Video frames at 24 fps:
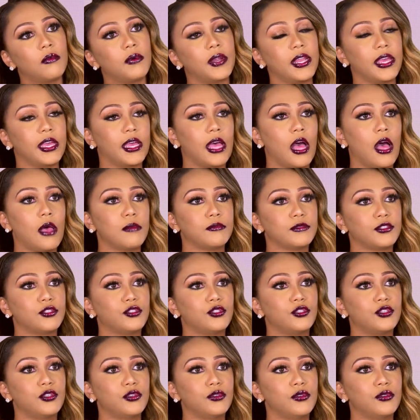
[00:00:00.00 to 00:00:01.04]
when it comes
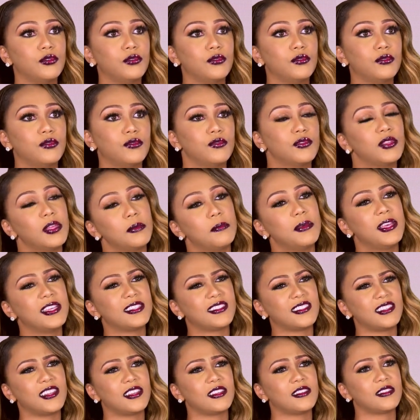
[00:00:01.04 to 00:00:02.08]
to the
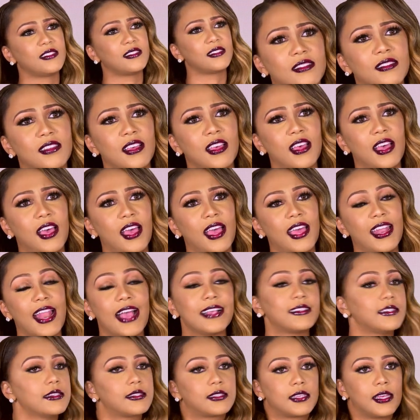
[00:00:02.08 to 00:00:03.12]
business. And
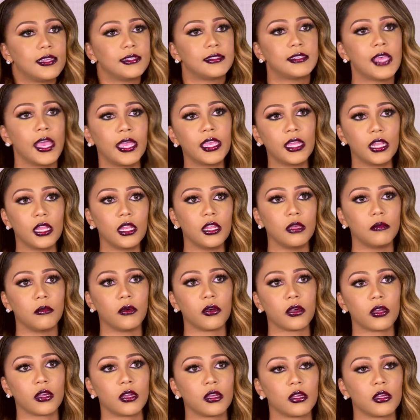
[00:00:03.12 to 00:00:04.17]
I just couldn't take it anymore.